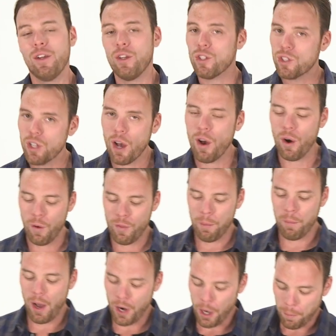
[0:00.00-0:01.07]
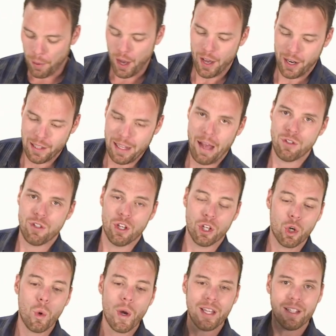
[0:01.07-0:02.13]
So the monopod allows you to
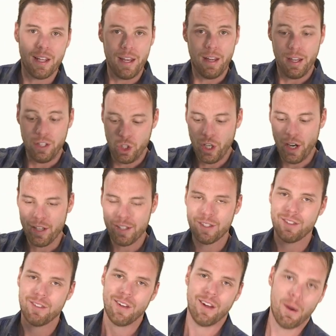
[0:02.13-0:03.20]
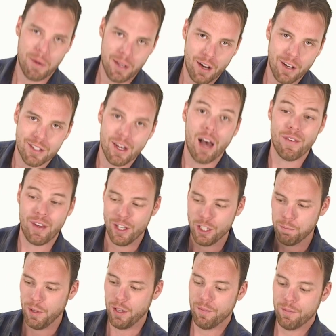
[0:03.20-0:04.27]
quickly adjust, I mean, it's obvious,
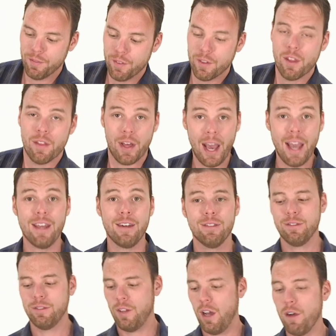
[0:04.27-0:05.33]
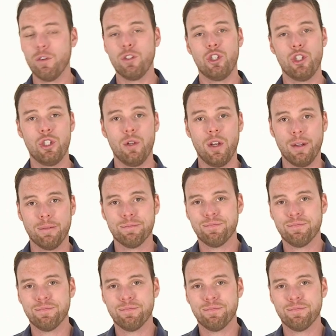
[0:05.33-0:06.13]
but the height of what you're shooting.